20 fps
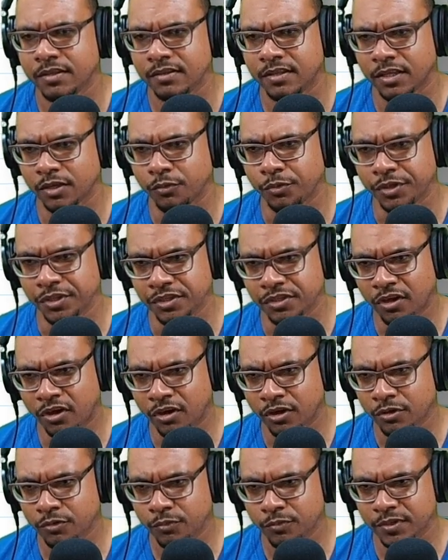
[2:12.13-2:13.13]
Then going
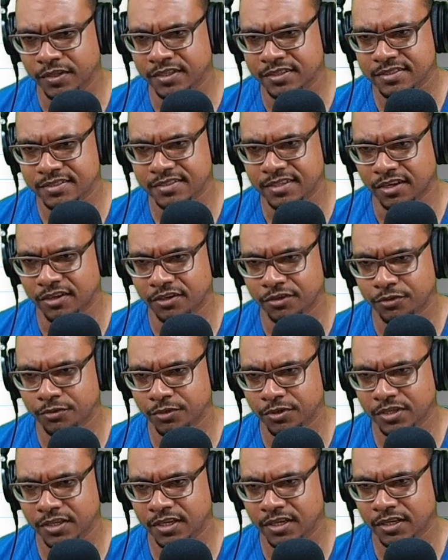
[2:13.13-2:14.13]
down with this second
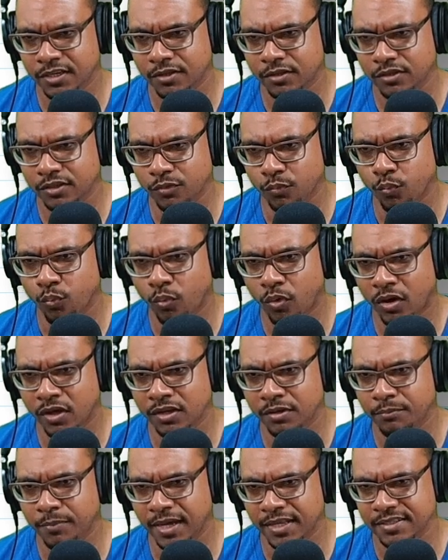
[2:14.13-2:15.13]
row here, the
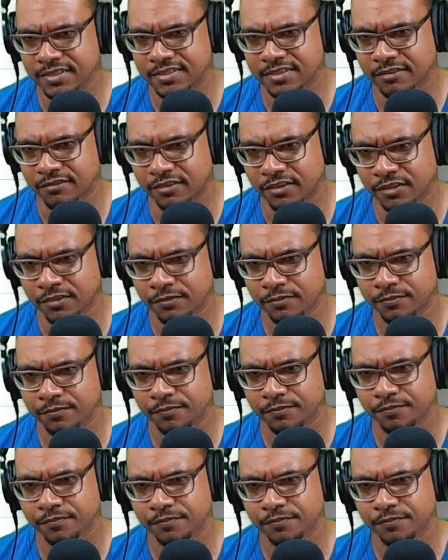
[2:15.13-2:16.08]
1 by the 7